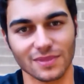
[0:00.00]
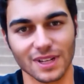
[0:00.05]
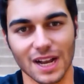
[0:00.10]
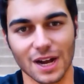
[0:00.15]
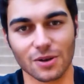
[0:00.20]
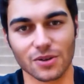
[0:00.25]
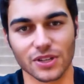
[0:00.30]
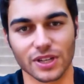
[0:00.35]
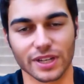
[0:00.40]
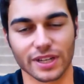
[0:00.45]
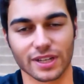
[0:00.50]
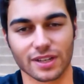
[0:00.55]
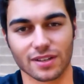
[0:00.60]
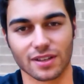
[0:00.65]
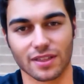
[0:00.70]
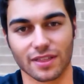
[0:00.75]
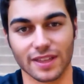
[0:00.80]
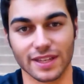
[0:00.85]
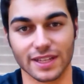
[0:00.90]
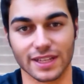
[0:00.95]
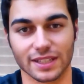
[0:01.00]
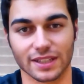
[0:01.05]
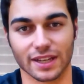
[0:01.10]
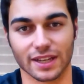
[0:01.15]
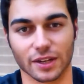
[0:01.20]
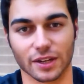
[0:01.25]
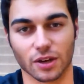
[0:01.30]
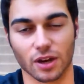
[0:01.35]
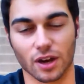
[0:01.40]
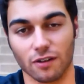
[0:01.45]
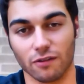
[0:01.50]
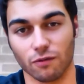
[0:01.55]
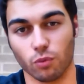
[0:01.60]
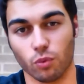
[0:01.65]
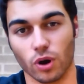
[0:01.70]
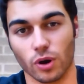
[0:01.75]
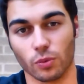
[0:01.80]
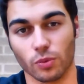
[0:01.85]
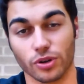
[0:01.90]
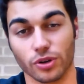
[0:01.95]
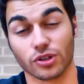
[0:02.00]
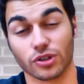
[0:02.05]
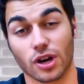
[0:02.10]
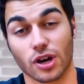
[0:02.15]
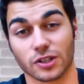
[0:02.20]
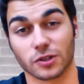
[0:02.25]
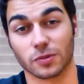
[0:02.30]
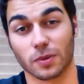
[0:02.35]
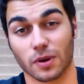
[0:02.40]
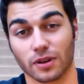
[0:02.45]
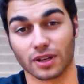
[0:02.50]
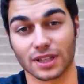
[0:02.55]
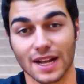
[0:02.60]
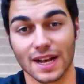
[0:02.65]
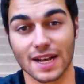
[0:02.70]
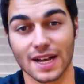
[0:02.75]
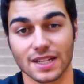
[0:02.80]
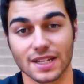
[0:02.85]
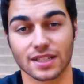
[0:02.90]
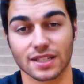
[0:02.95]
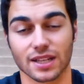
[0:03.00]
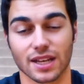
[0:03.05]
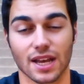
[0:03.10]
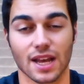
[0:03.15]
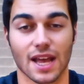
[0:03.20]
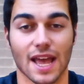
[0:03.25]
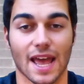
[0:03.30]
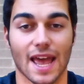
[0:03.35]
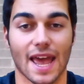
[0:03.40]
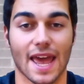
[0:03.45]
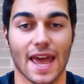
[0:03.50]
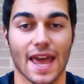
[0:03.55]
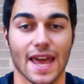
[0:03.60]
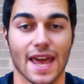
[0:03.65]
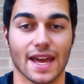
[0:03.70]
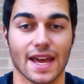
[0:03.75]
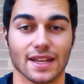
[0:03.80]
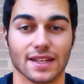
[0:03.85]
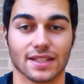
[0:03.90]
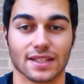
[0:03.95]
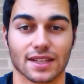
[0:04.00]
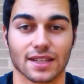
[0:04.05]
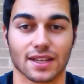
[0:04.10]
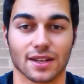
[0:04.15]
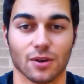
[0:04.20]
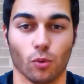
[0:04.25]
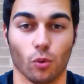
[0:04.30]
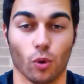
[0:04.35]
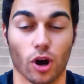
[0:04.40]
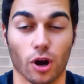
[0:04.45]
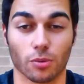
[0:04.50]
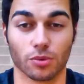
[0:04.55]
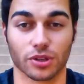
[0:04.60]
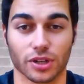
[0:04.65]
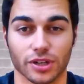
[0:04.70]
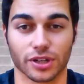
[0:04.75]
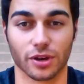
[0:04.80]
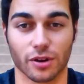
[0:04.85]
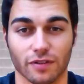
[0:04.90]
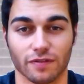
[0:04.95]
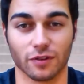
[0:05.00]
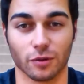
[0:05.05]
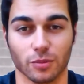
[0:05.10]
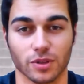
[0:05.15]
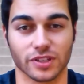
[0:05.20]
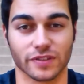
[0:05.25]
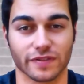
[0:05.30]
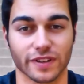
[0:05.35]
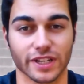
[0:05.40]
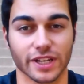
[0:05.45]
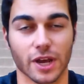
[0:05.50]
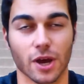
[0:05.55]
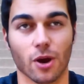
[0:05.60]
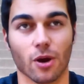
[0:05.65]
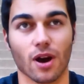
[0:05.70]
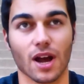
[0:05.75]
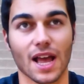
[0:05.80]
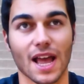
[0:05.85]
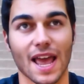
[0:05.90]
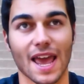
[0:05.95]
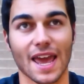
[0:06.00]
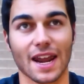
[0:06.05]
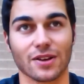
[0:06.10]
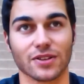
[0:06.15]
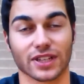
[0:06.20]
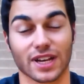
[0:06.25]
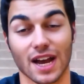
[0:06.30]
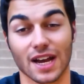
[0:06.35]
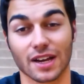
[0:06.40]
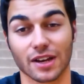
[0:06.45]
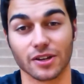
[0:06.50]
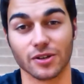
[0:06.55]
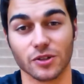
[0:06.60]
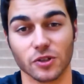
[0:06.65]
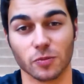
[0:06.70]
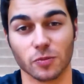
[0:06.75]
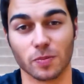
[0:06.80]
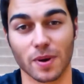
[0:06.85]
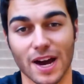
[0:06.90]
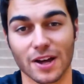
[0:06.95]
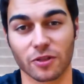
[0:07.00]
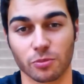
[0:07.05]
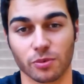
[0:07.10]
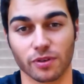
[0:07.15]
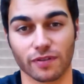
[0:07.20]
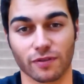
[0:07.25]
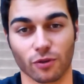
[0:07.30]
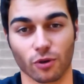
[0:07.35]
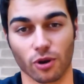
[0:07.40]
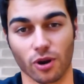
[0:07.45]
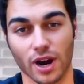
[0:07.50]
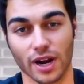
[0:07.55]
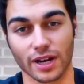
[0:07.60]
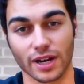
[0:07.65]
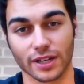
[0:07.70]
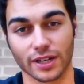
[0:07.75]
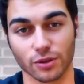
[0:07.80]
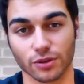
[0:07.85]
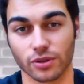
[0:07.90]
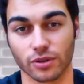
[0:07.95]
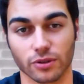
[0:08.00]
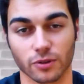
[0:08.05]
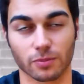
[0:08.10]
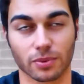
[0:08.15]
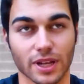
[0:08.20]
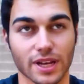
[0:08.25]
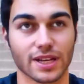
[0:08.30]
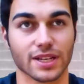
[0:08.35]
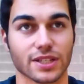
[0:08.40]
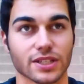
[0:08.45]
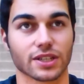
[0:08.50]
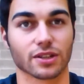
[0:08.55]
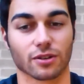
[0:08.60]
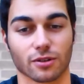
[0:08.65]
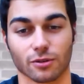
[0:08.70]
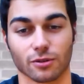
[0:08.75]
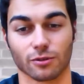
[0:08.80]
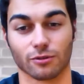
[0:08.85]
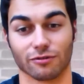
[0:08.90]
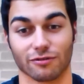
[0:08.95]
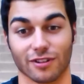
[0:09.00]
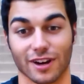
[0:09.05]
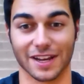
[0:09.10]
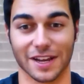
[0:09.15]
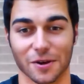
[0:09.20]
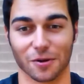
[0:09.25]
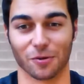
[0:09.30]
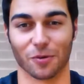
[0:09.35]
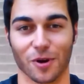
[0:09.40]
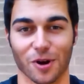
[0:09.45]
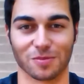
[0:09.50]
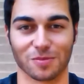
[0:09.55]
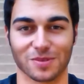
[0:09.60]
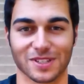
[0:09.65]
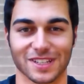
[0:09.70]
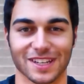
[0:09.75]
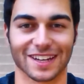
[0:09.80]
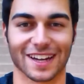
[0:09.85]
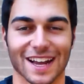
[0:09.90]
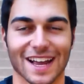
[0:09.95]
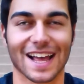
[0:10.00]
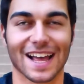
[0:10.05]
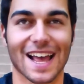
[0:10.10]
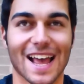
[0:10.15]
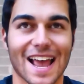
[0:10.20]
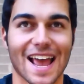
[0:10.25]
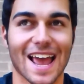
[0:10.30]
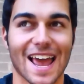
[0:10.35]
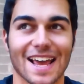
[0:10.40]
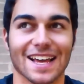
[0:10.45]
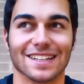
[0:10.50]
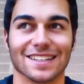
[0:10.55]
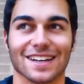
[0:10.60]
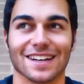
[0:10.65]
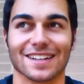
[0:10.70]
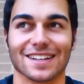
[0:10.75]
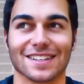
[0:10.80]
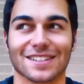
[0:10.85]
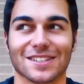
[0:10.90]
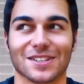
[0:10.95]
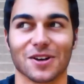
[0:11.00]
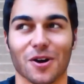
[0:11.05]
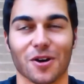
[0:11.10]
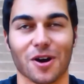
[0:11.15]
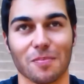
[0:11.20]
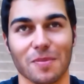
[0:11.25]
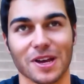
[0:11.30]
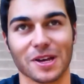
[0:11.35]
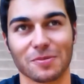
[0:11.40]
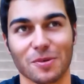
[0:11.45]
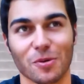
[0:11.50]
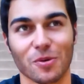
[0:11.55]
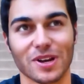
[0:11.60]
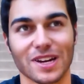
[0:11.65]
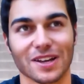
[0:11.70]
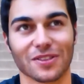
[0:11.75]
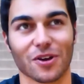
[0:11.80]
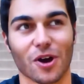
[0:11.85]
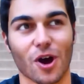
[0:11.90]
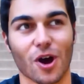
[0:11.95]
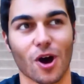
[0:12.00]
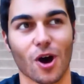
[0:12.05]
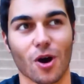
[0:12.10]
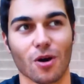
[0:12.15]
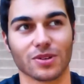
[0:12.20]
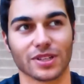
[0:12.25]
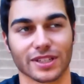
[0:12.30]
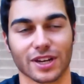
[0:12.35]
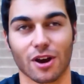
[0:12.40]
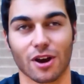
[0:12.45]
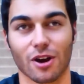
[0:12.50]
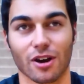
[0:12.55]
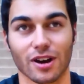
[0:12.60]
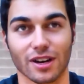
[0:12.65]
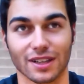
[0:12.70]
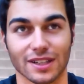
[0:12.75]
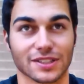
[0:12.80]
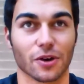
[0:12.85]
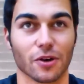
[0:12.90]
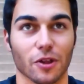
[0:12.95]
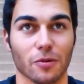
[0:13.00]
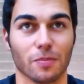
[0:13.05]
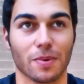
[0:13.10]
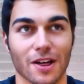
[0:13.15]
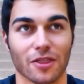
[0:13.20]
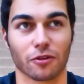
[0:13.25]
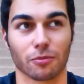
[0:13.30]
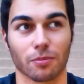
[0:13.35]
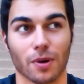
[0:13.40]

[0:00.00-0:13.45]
I was like thinking like of what we talked about in class and where I'm gonna go to film this video, and I was like, I gotta use the bathroom before I go to the place, or right here where I'm sitting. And so I'm making my way down the hall, and I was like, all right, let's go to the bathroom.